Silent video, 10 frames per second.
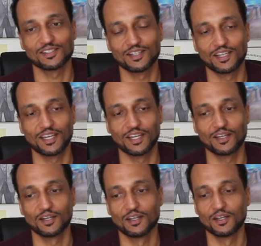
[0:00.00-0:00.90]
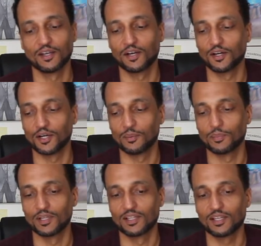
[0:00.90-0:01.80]
and
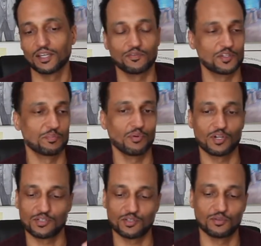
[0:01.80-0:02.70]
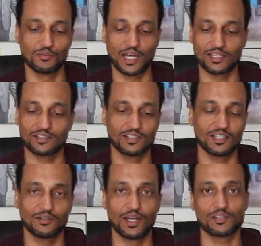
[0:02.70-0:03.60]
if it's brought to you
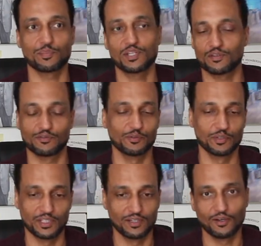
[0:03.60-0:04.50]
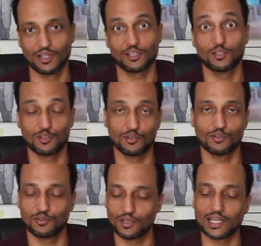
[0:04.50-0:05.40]
nicely and has a piece of fruit in it,
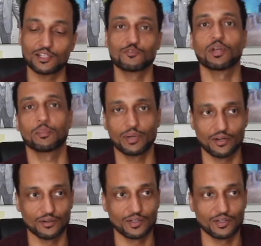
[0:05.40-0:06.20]
you like the drink better.